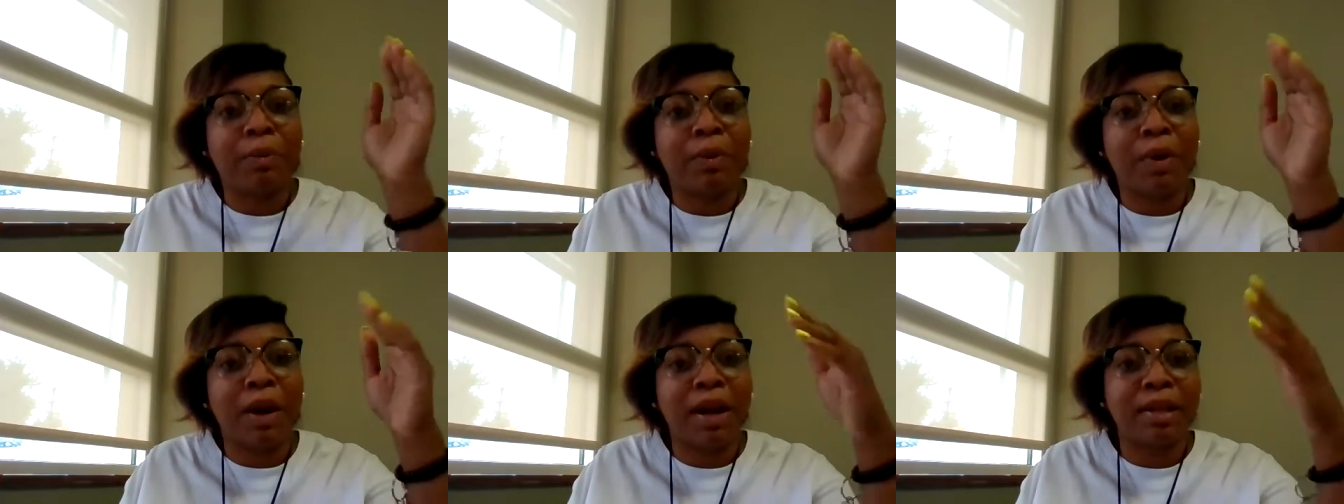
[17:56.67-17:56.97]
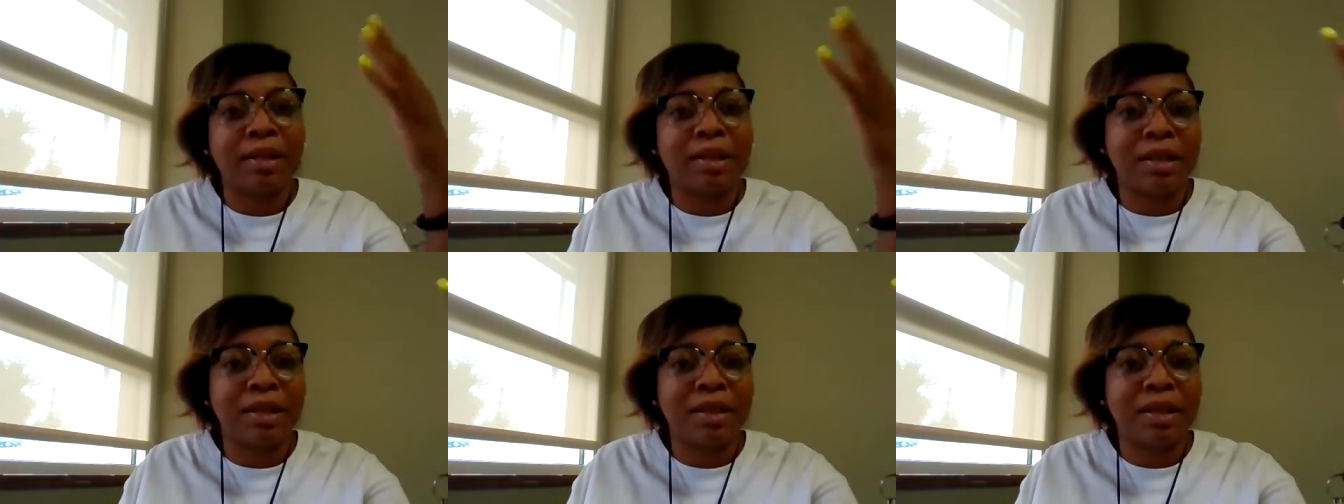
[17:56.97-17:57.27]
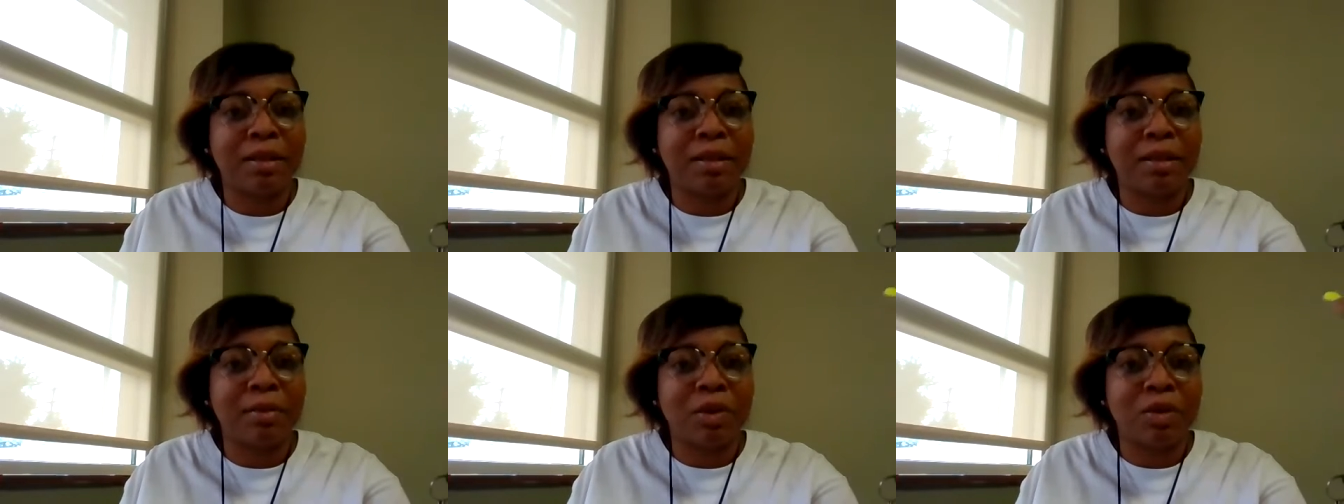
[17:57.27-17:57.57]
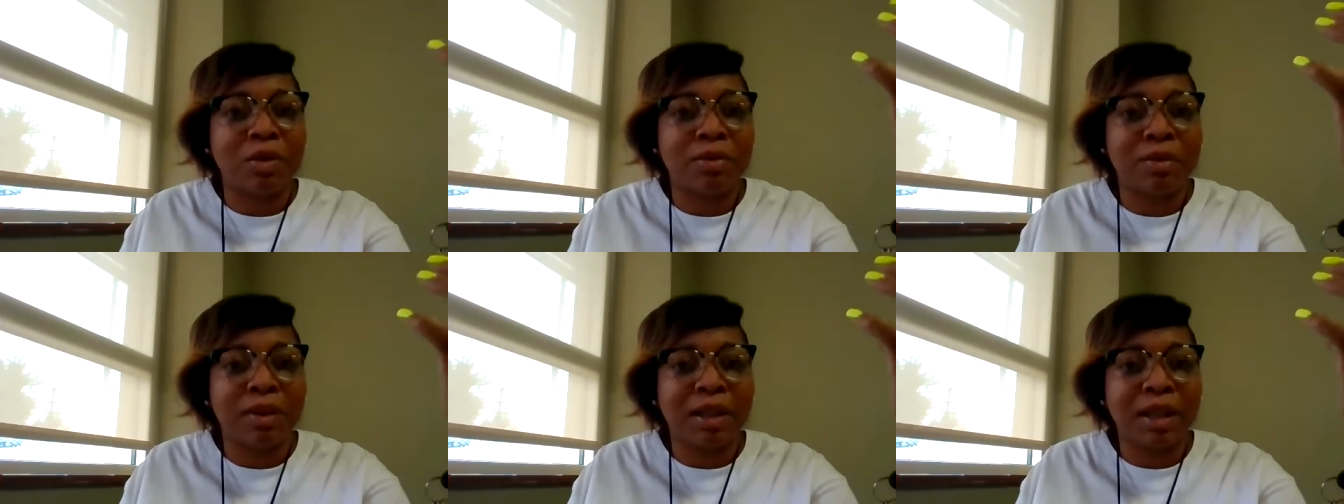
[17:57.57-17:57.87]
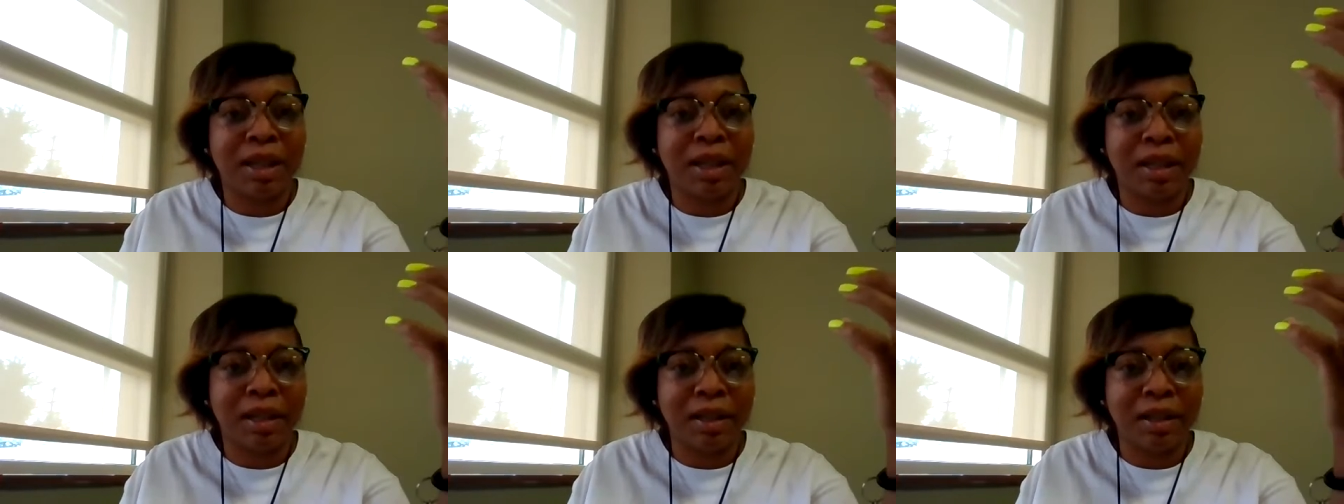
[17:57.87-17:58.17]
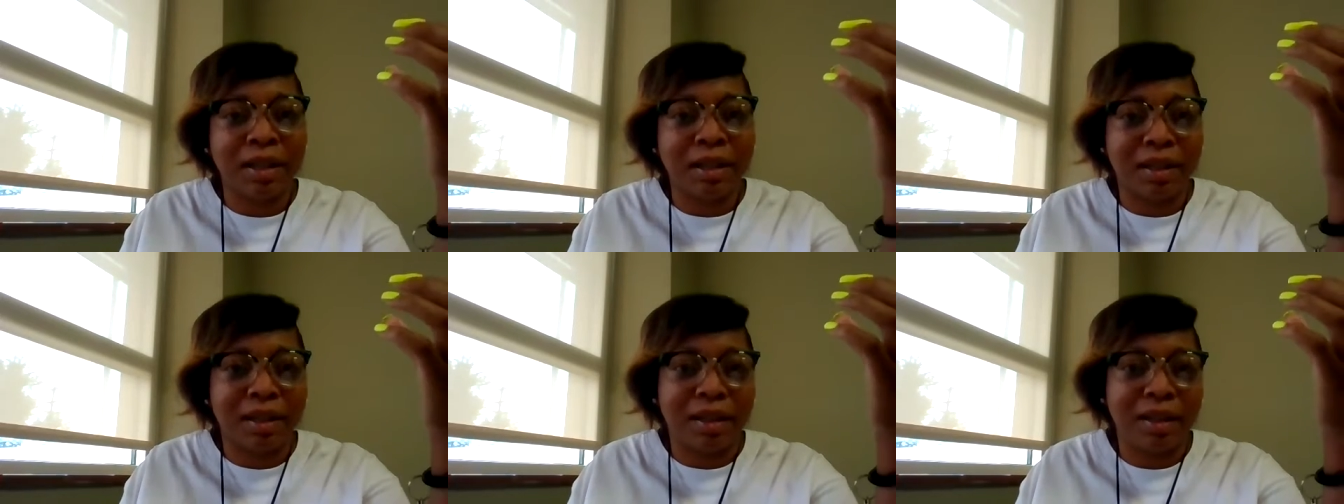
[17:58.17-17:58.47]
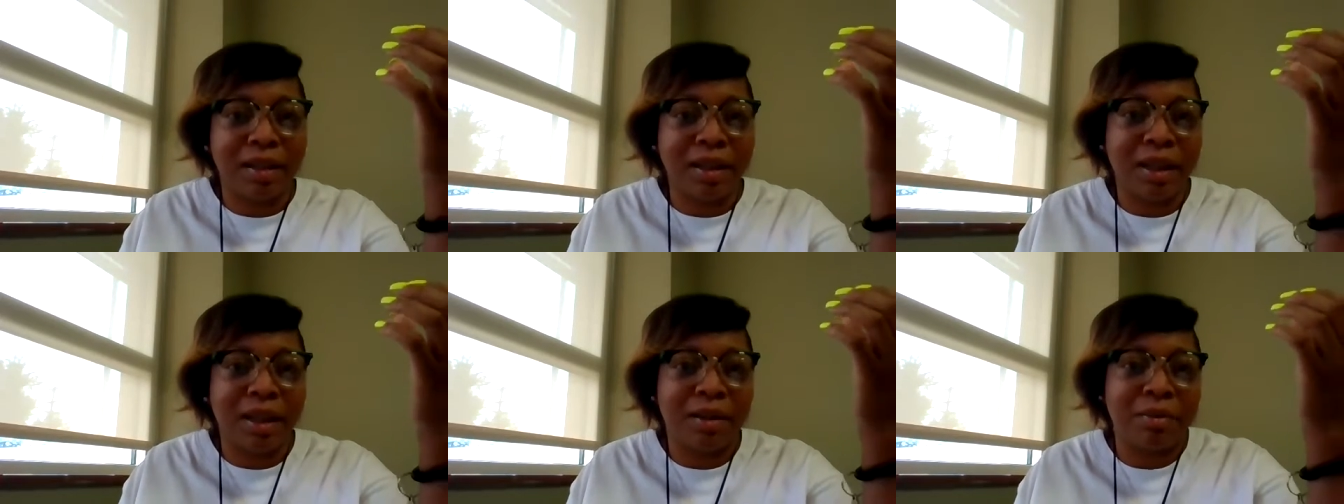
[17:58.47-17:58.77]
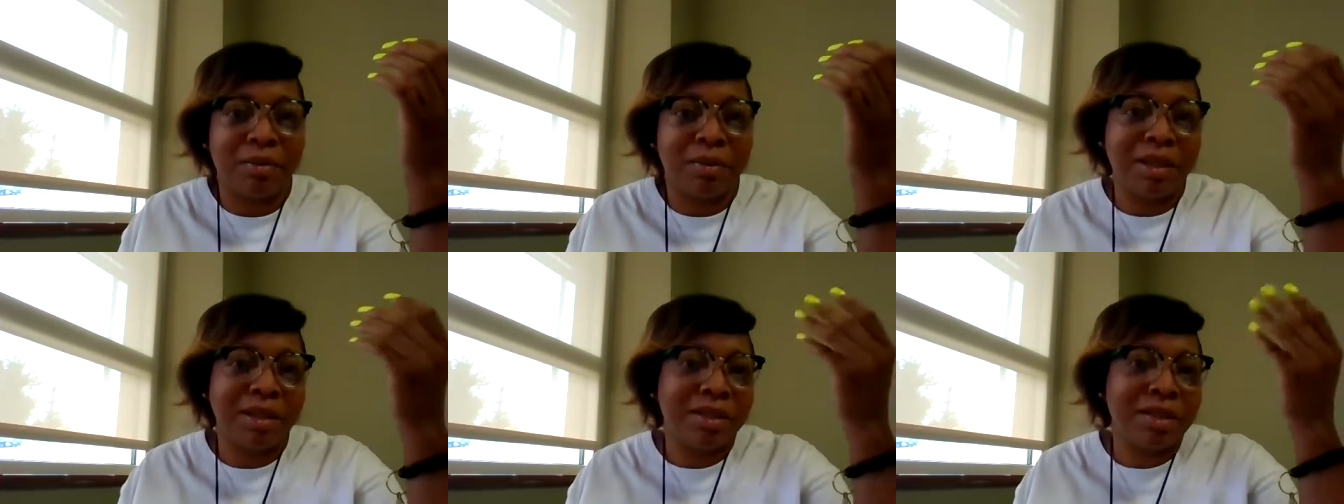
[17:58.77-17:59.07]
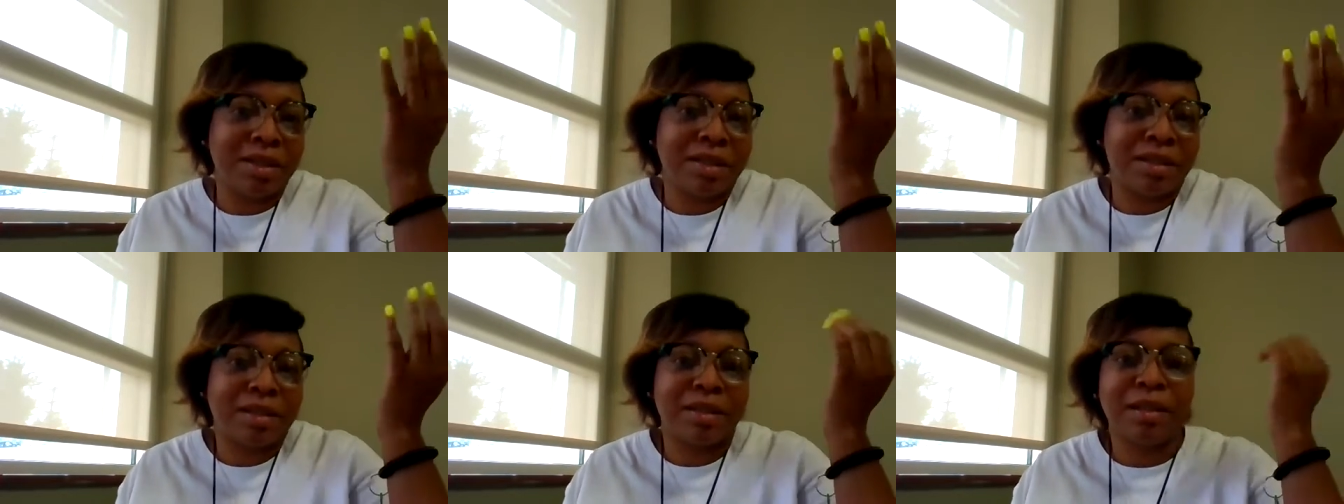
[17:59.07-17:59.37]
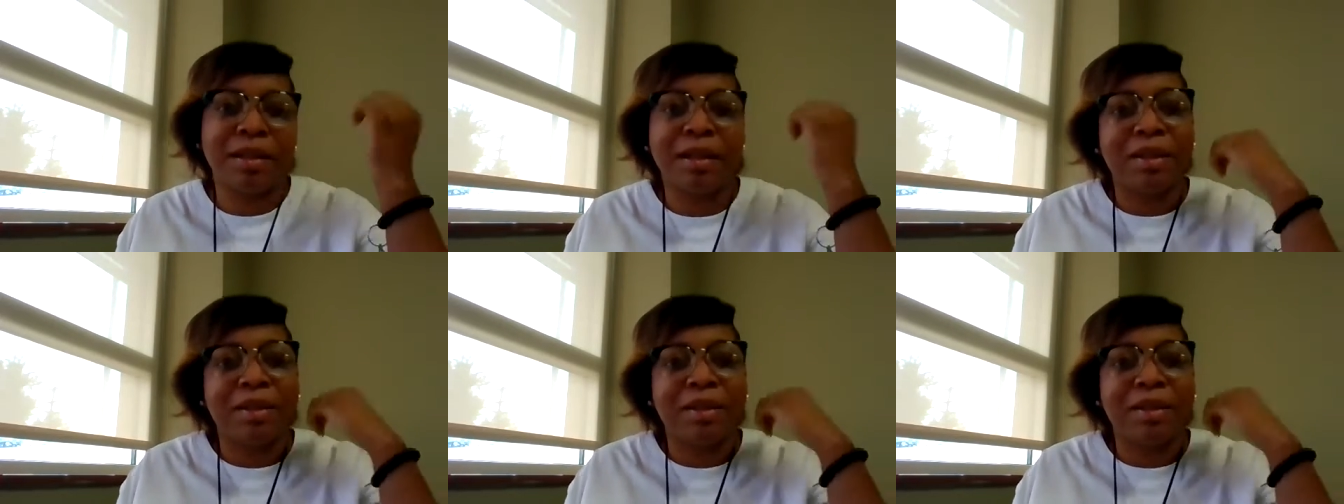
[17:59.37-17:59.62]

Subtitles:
the process in between, then we just